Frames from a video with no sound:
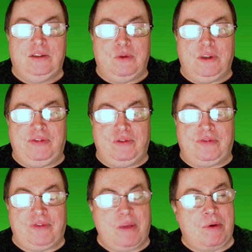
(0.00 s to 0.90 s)
24th
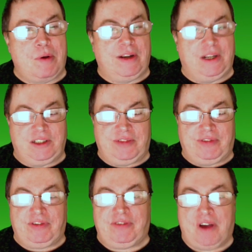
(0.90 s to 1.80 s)
of February
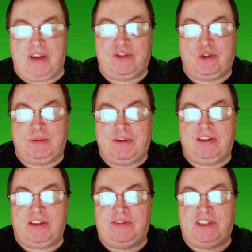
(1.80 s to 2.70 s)
1955 saw the
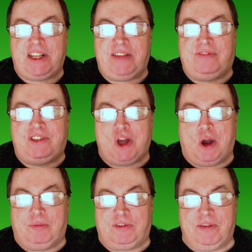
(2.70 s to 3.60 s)
birth of Steve
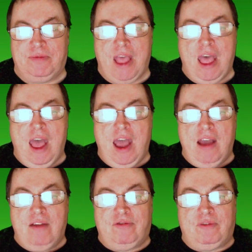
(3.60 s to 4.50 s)
Jobs.
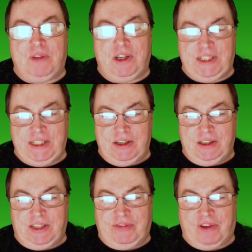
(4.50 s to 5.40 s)
From
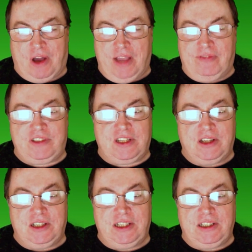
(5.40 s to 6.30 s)
1995 to
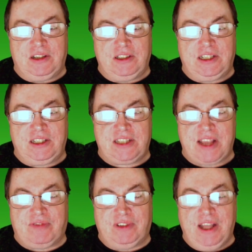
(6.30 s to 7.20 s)

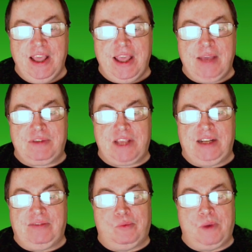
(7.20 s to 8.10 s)
1997, he was
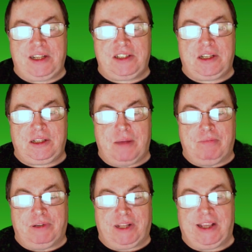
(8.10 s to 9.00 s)
head of which
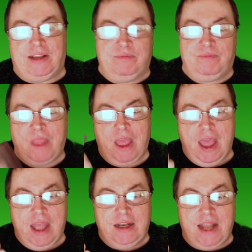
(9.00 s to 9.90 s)
company?
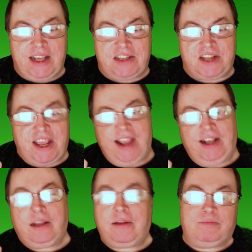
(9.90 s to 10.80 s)
Next,
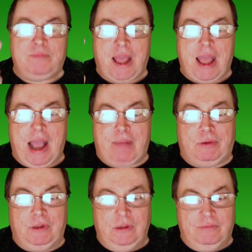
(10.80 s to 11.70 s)
Inc.,
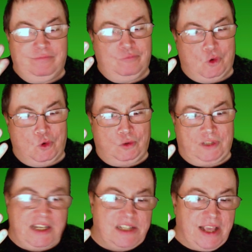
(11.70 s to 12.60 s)
Apple, or
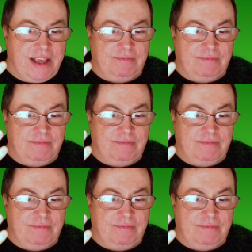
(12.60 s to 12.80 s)
Disney?